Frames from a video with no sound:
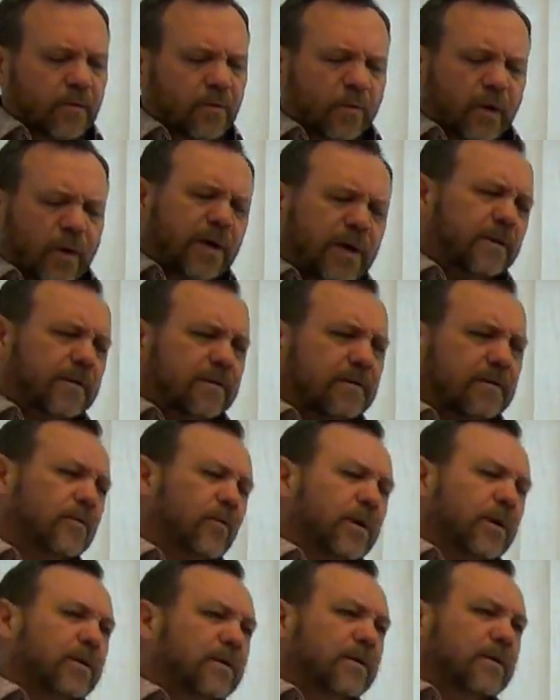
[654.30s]
We
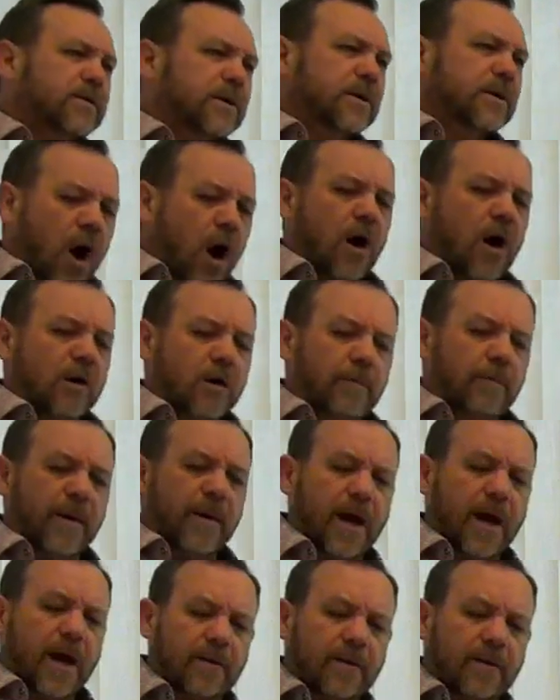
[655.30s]
can talk
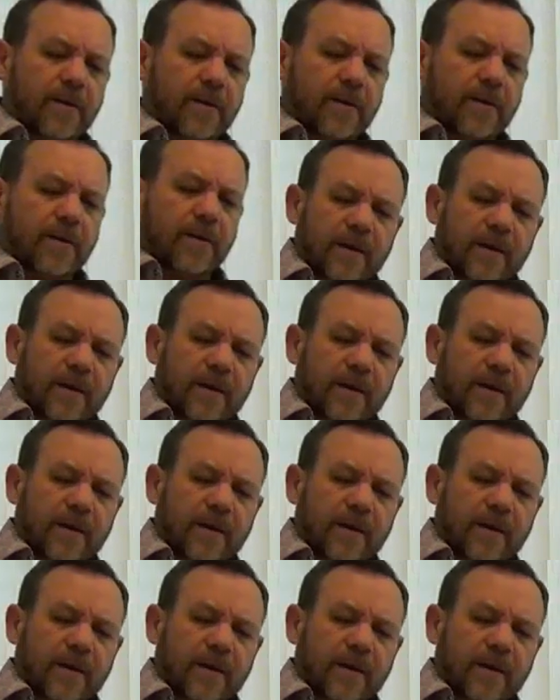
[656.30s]
about